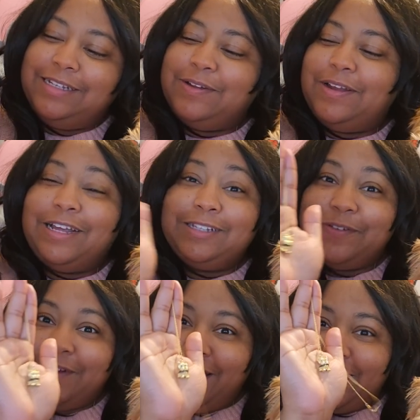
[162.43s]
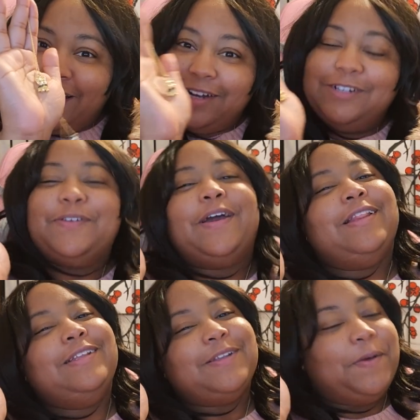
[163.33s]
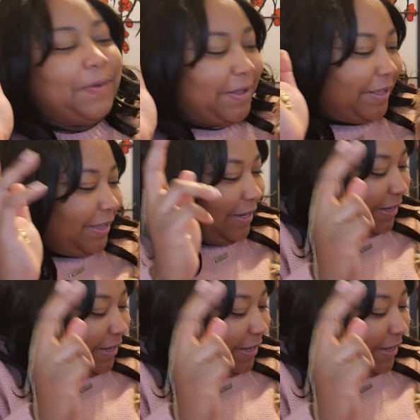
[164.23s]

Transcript: so let's go ahead and try this on.